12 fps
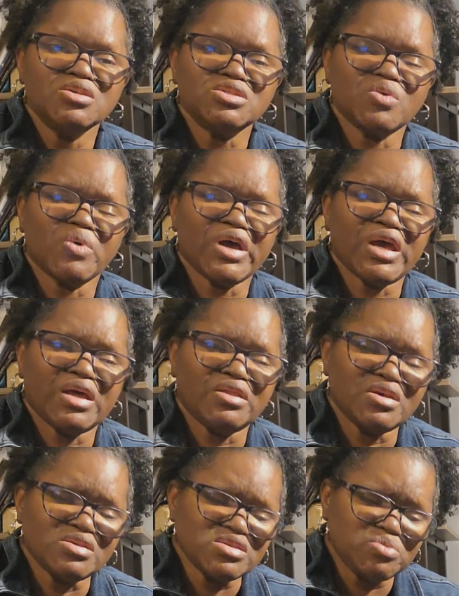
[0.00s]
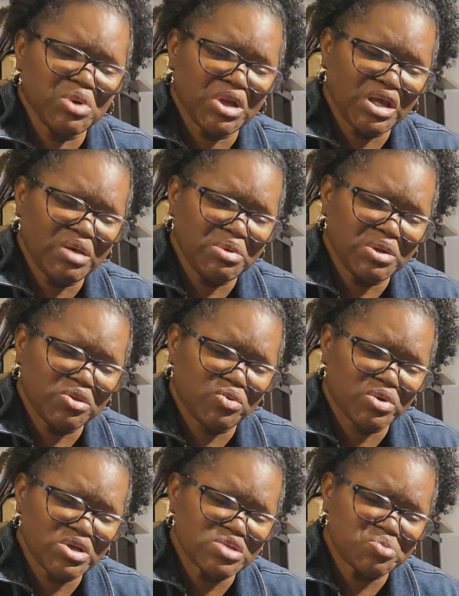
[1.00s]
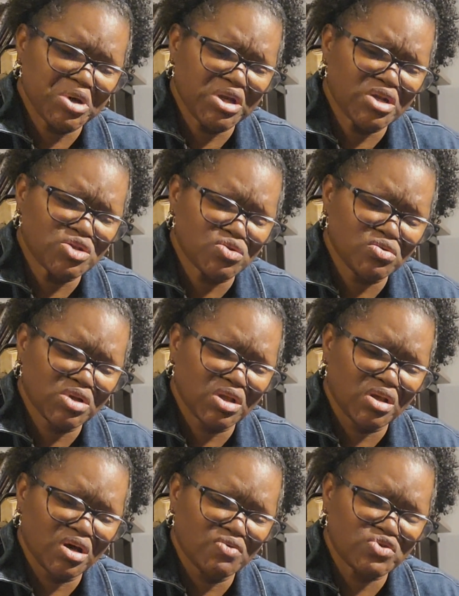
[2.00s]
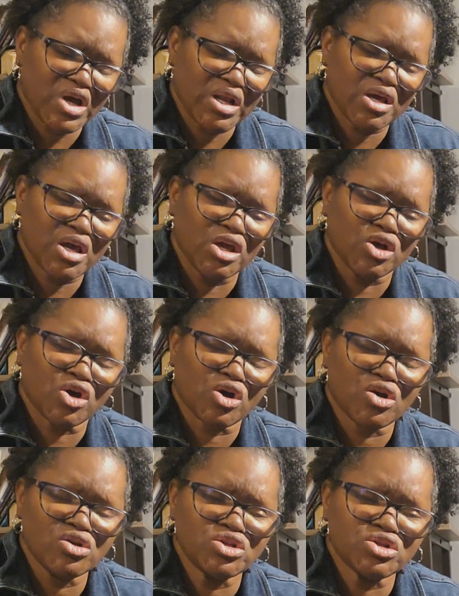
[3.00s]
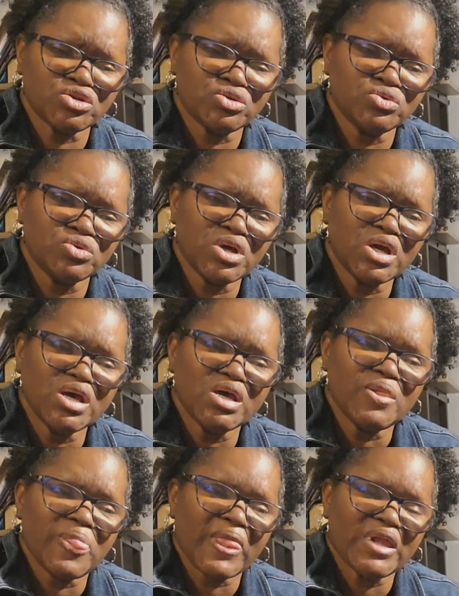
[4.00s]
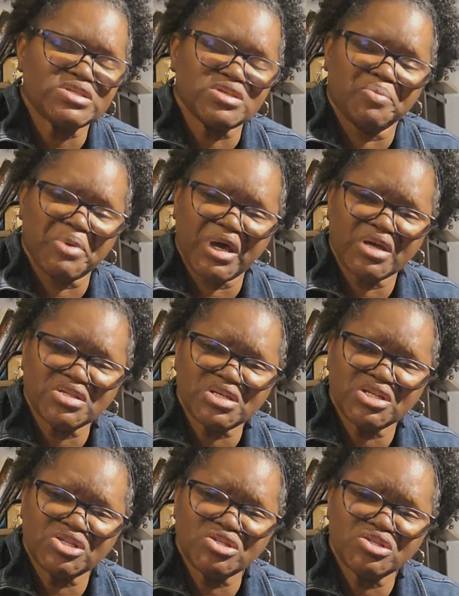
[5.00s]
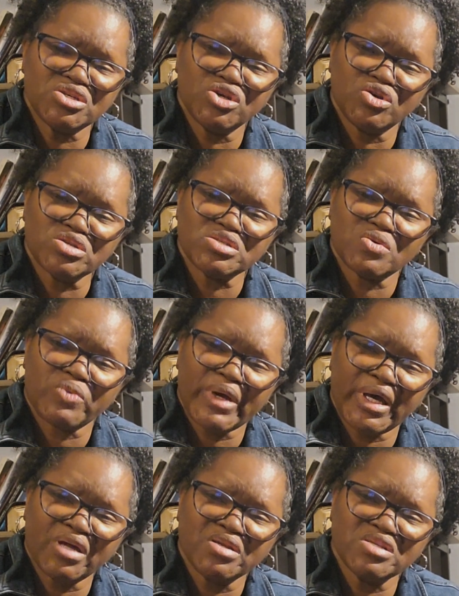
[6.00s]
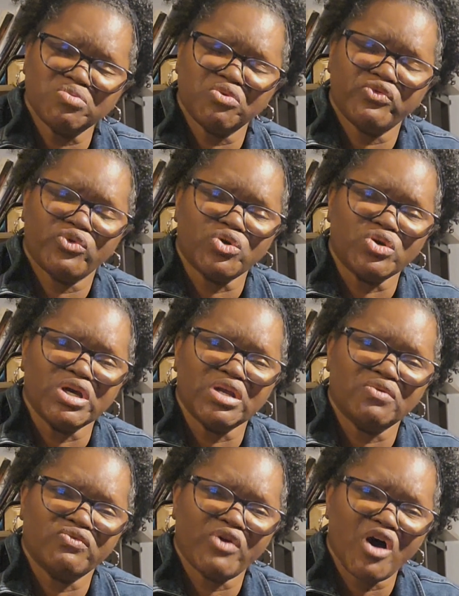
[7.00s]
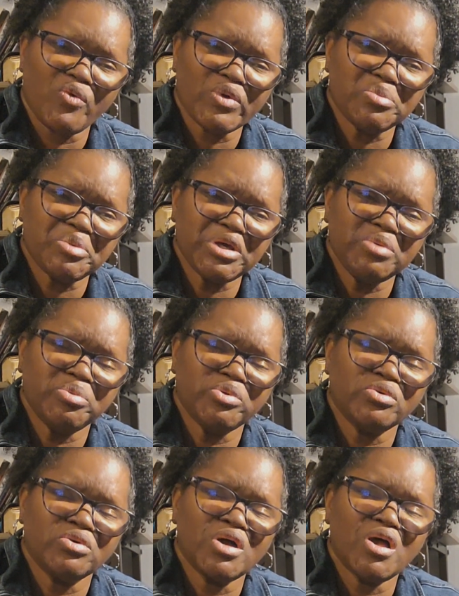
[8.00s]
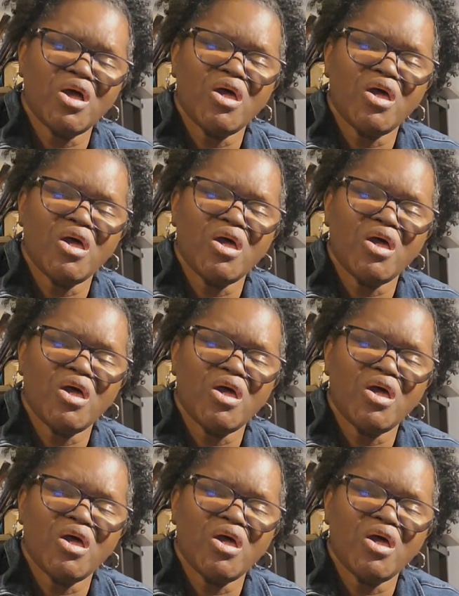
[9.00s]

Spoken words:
So again, this has been EB3, speaking the truth in love, trying to encourage you to pay attention to your surroundings before you get involved with people.